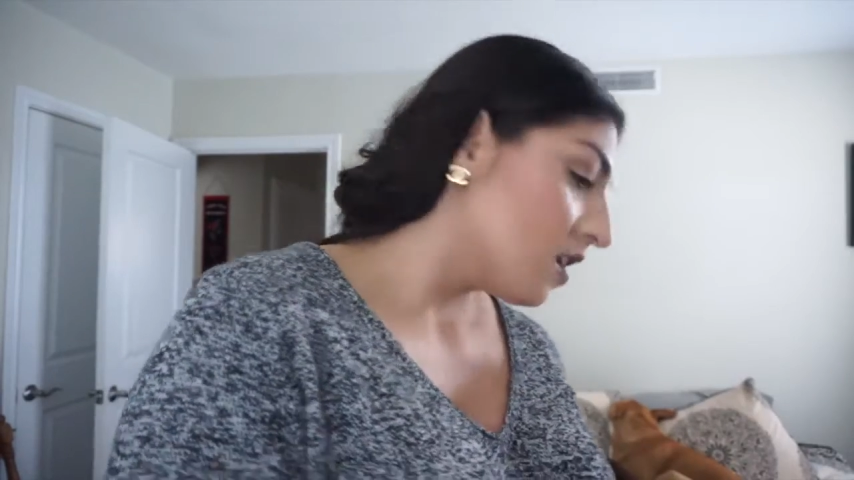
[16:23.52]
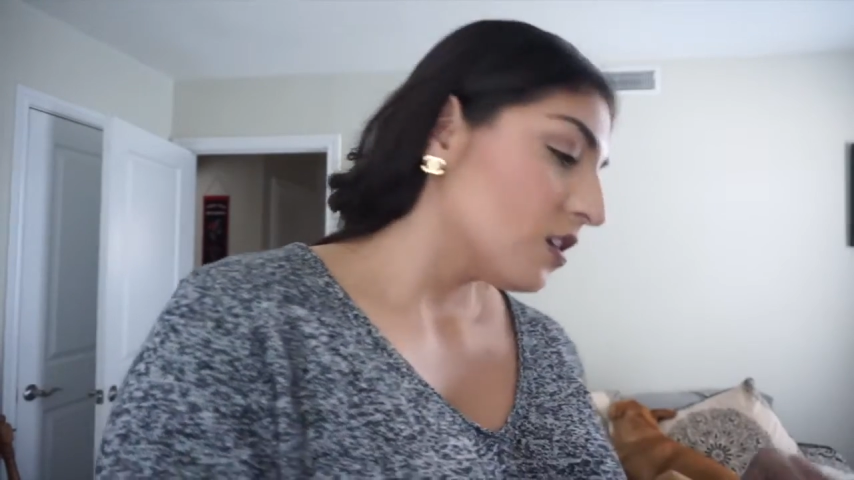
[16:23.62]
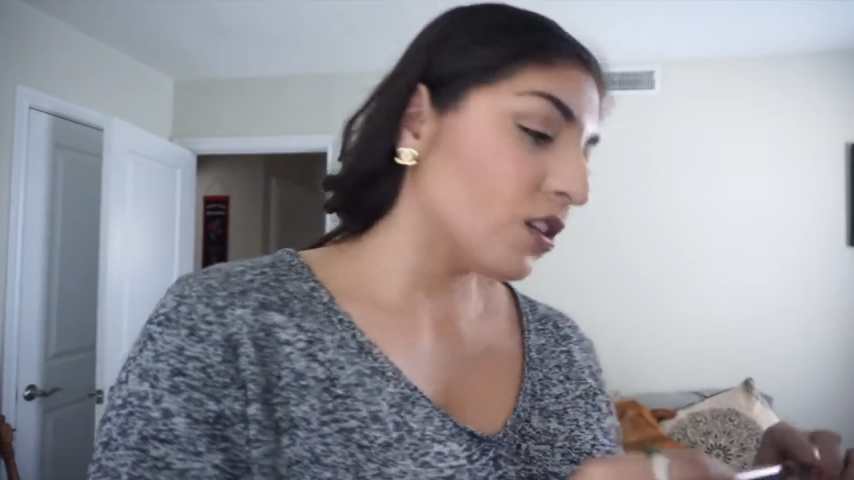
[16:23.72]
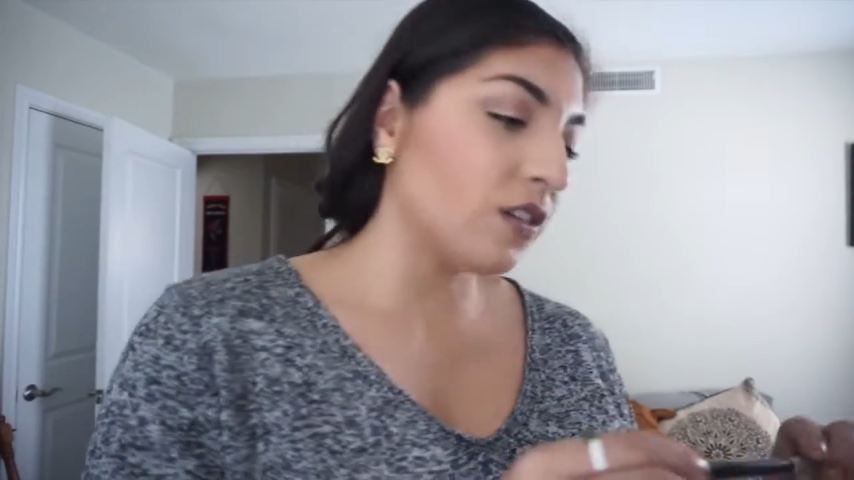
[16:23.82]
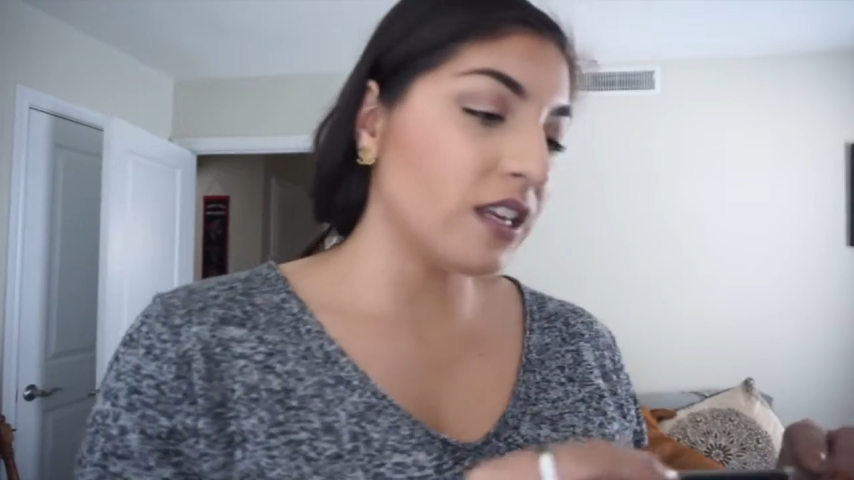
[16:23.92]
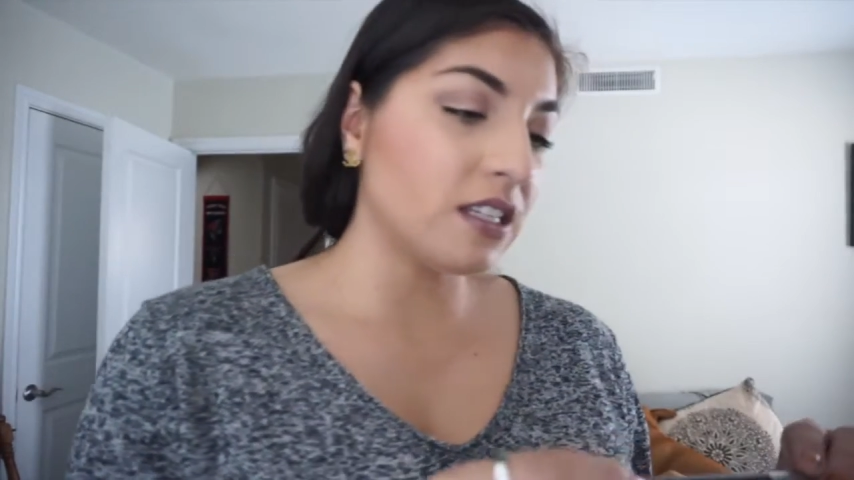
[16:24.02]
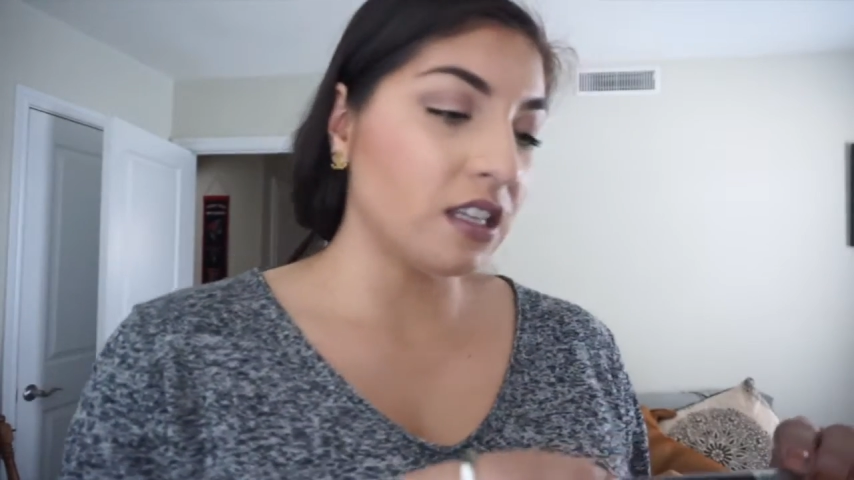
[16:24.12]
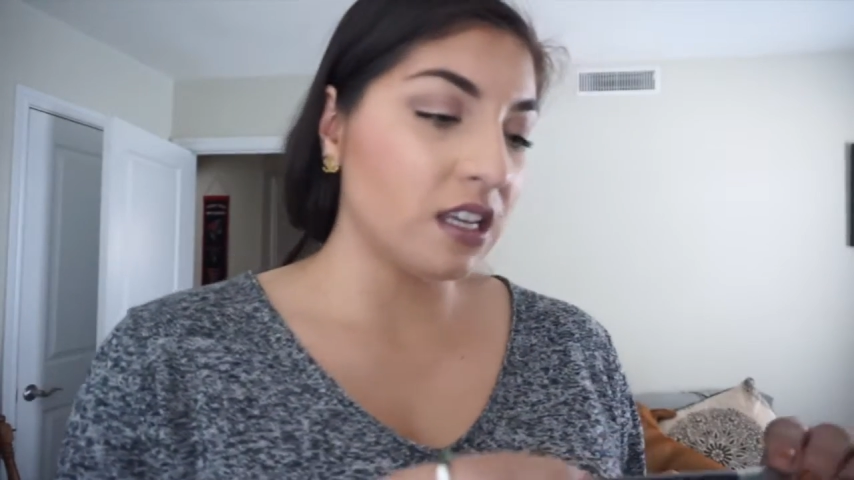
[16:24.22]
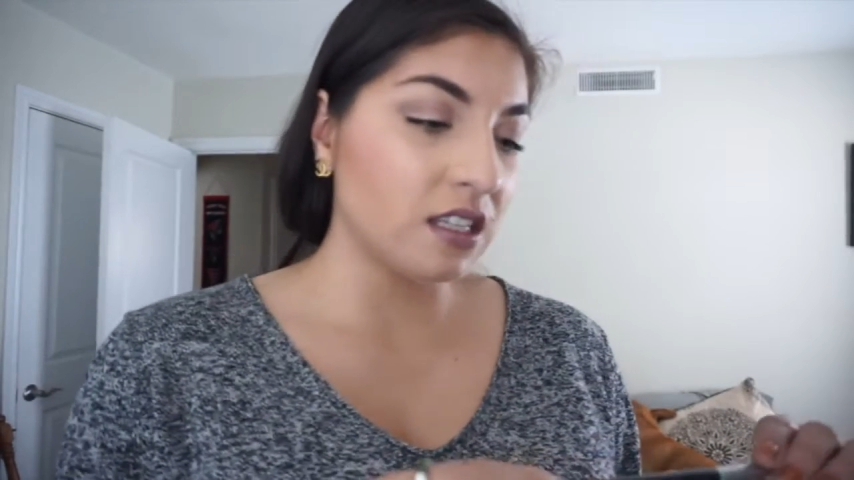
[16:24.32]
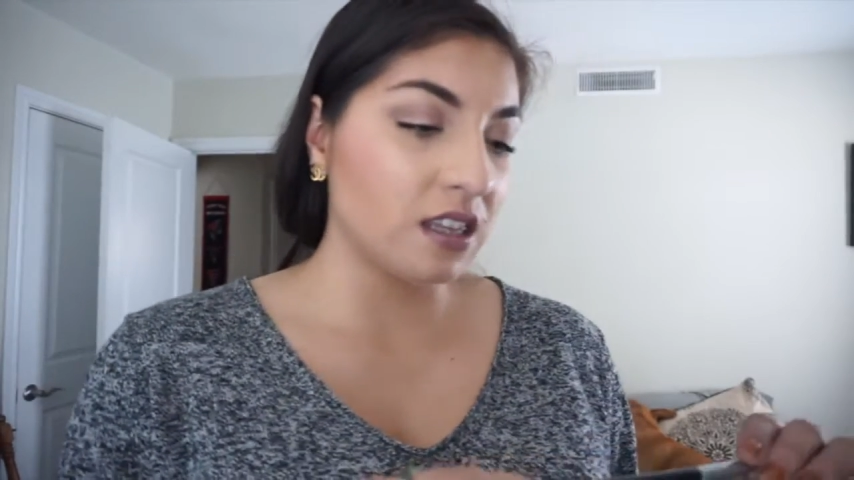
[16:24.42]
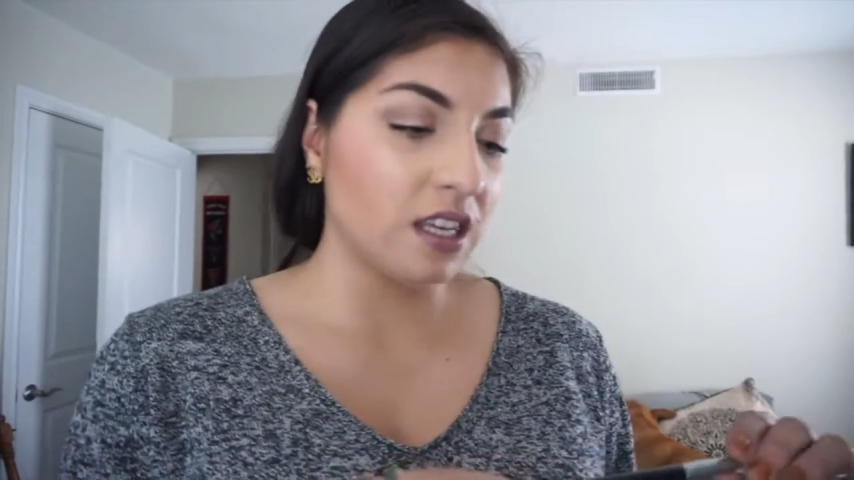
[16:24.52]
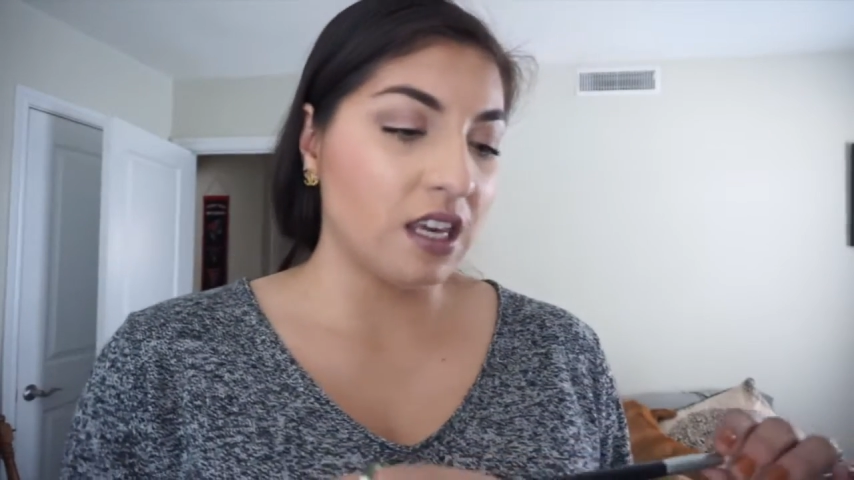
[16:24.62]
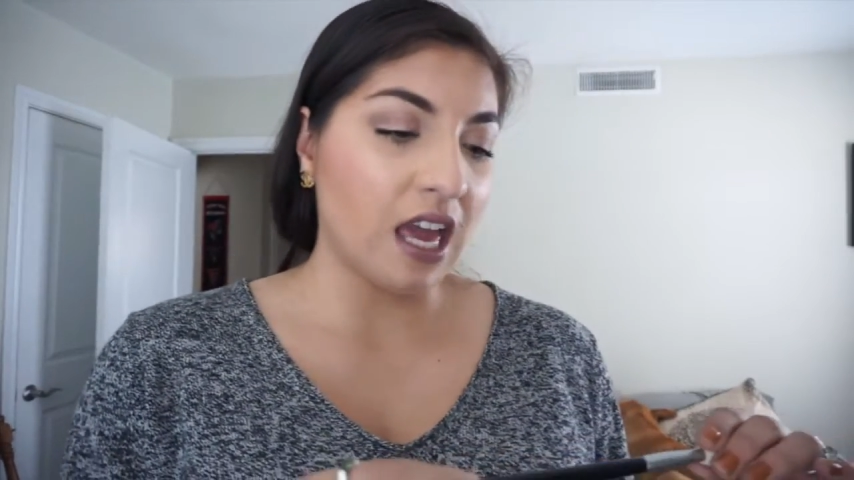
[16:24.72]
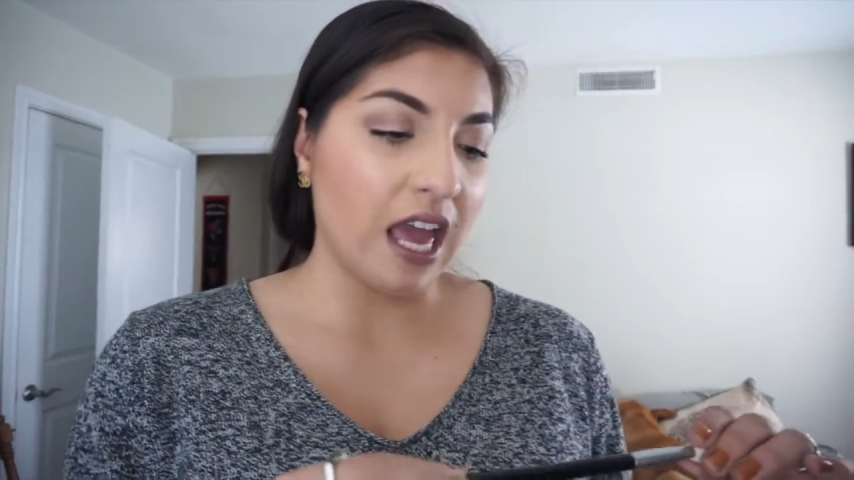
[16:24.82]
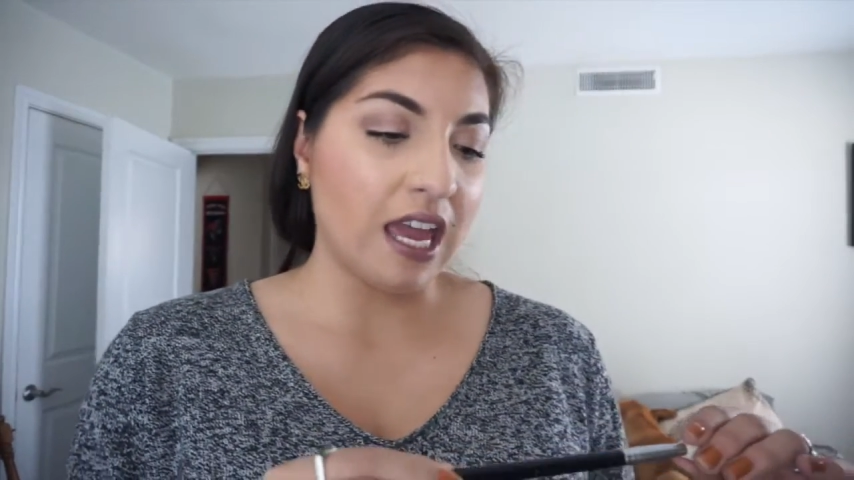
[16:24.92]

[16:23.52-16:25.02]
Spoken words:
So this is the